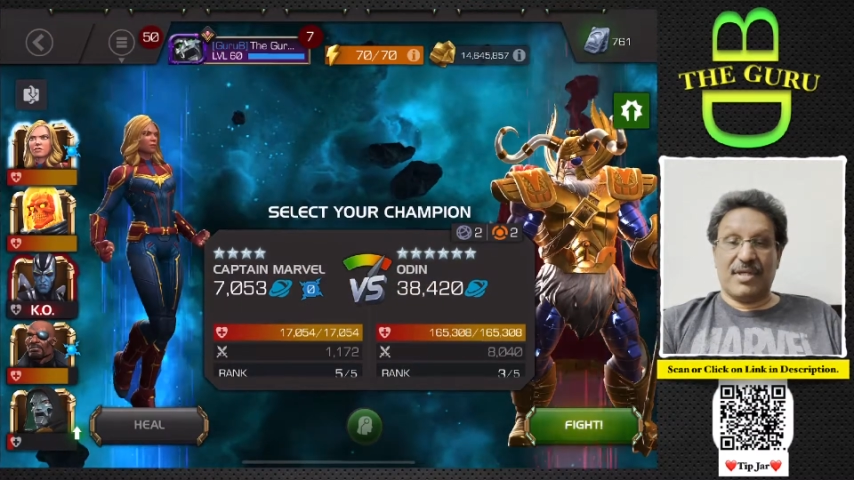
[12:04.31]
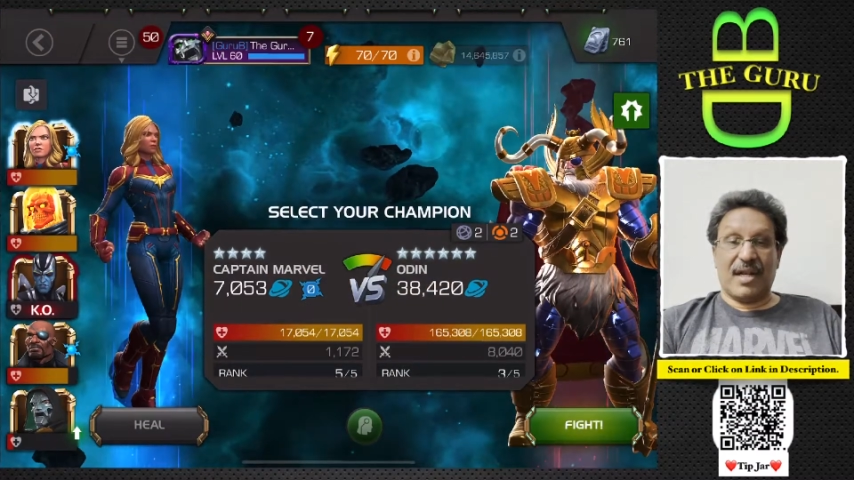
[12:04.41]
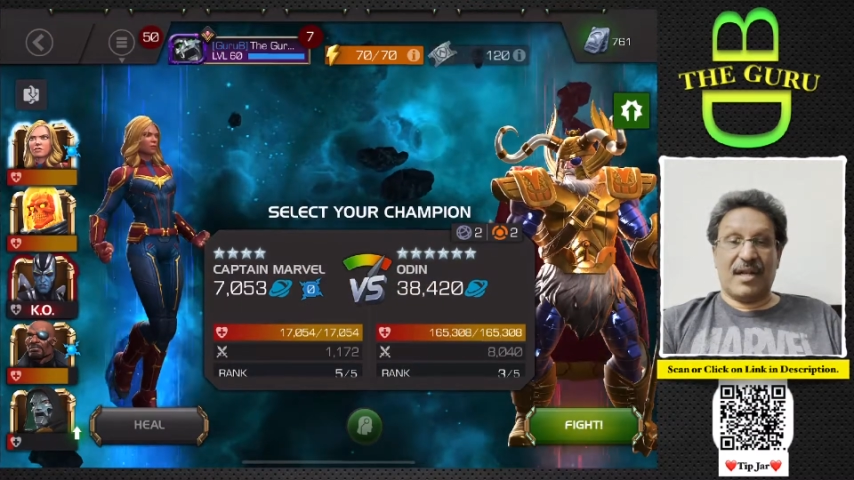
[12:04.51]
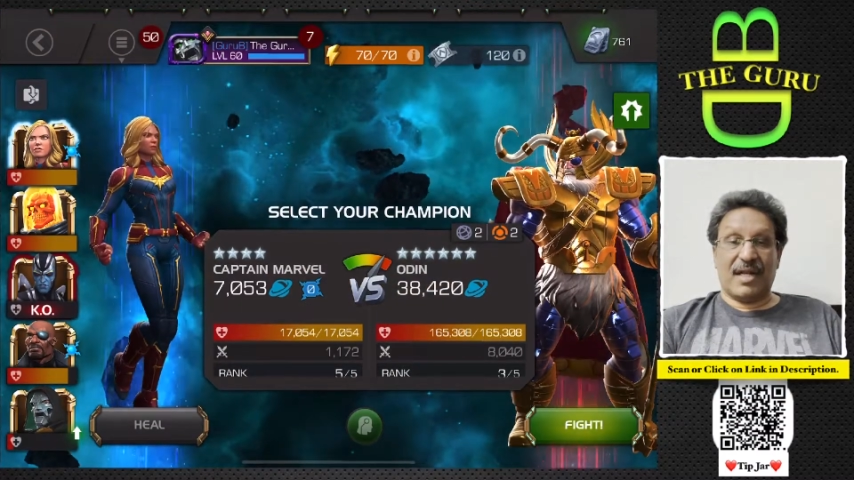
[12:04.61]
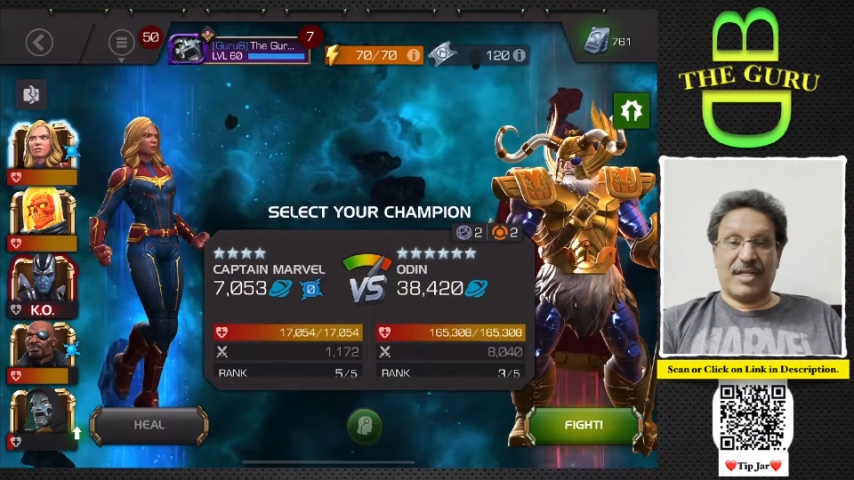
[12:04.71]
a
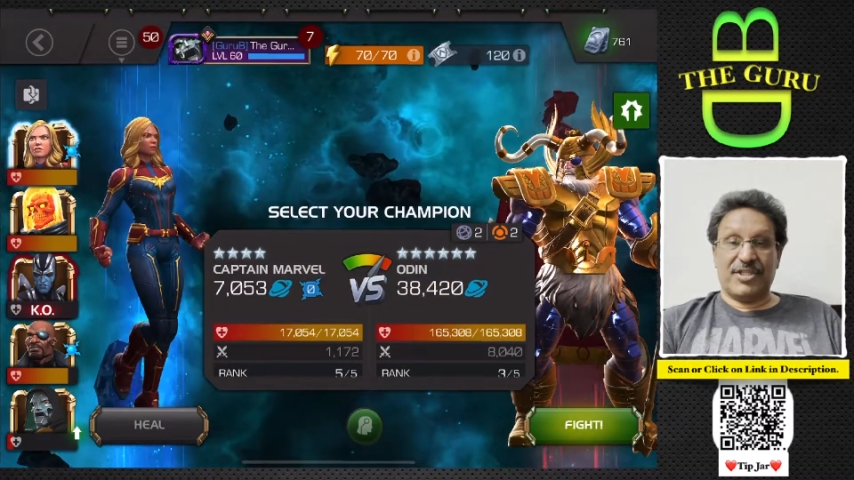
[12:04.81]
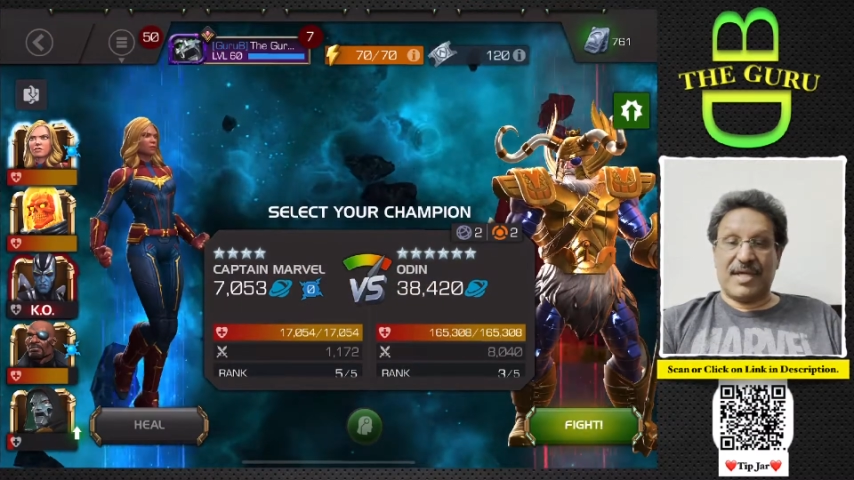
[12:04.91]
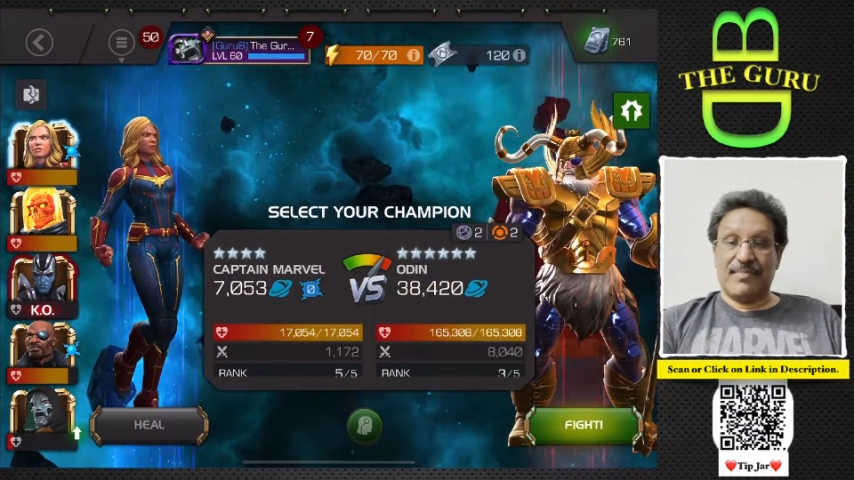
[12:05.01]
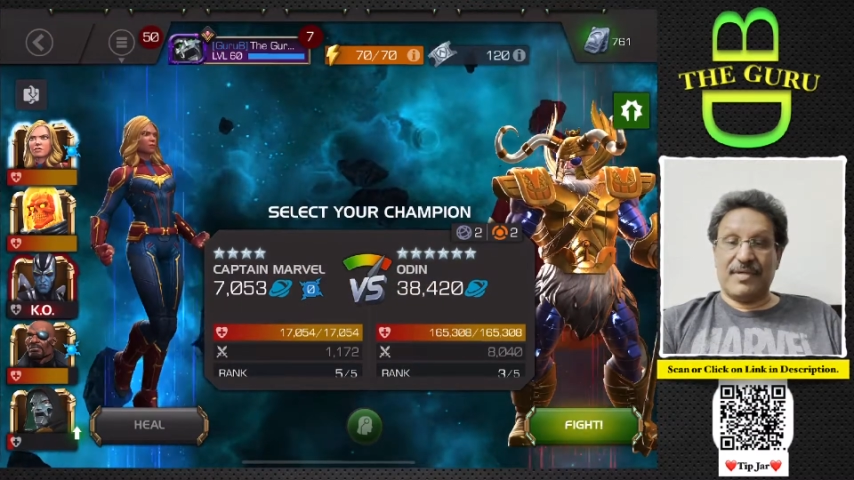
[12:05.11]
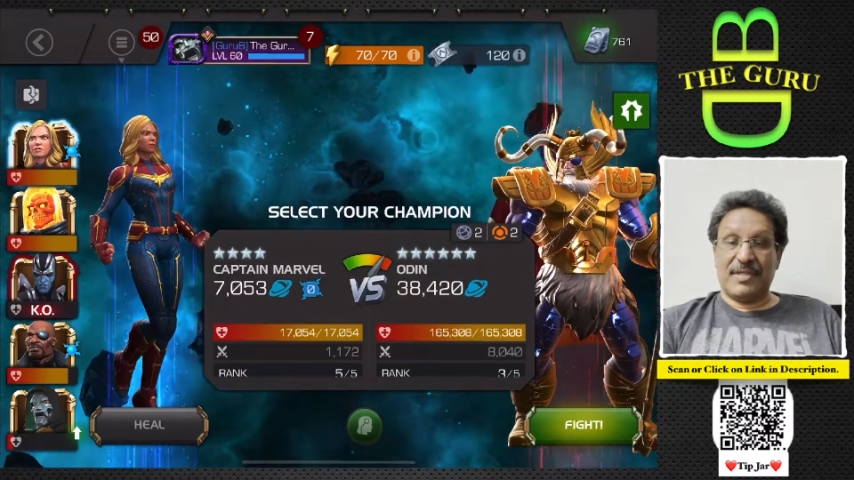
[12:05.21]
lot of
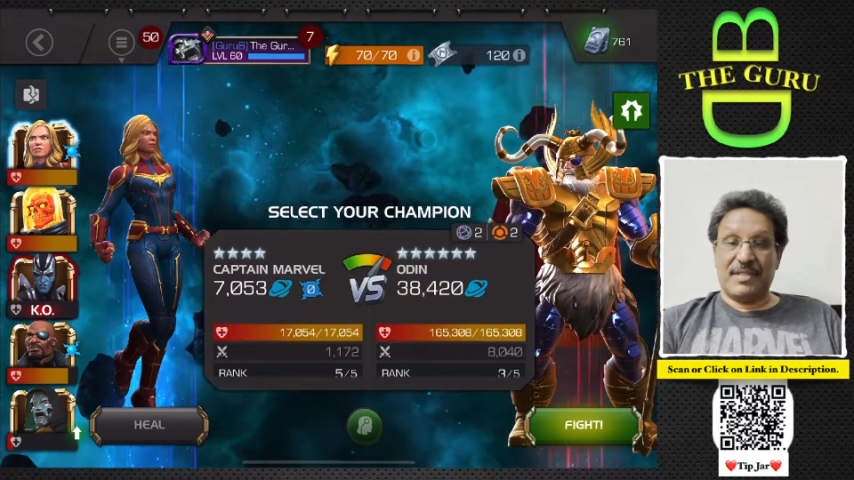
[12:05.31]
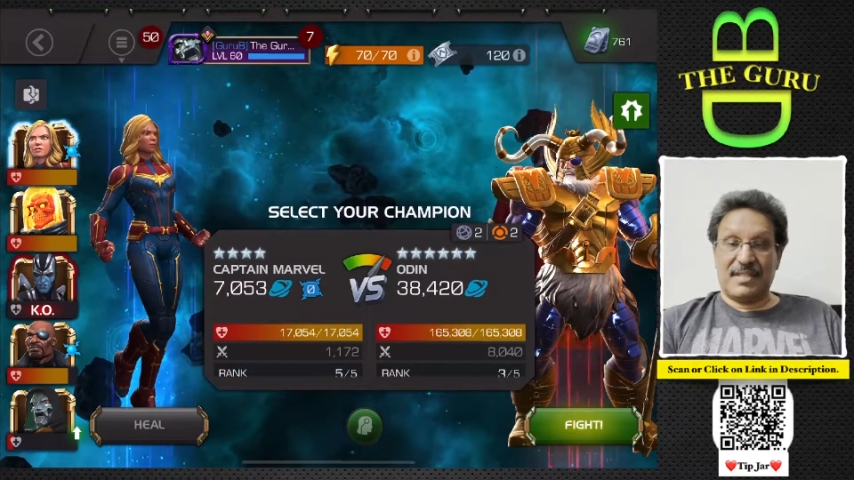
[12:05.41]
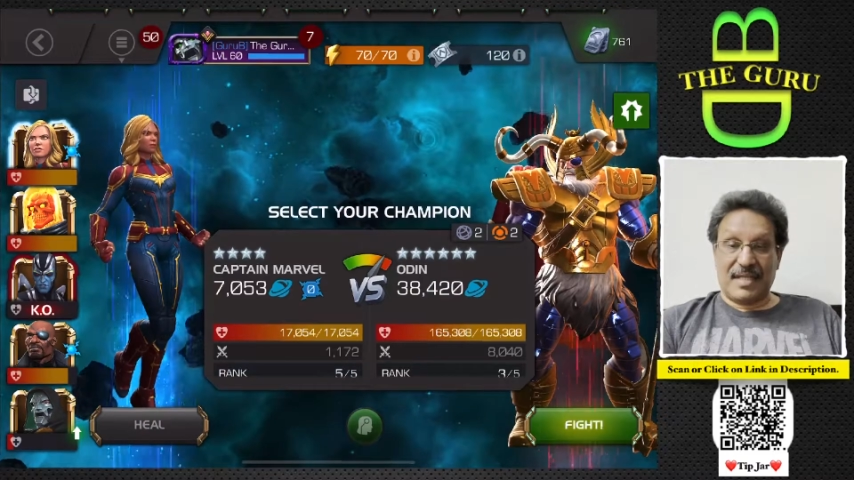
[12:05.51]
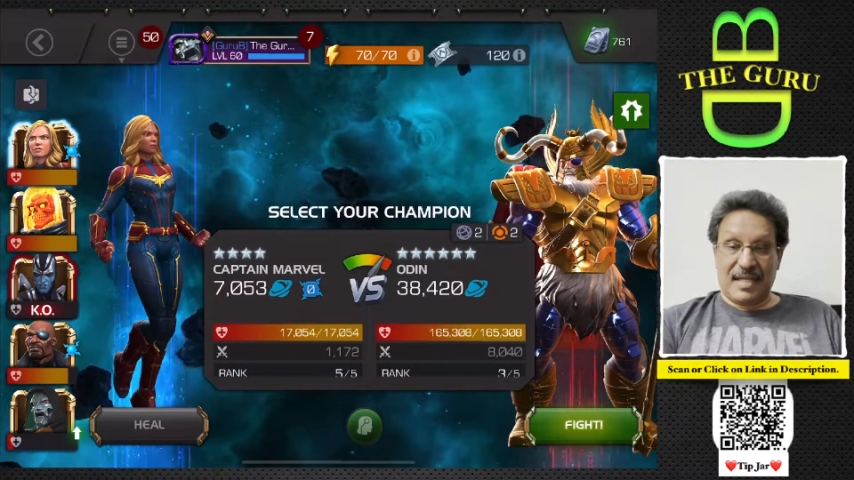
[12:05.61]
champions.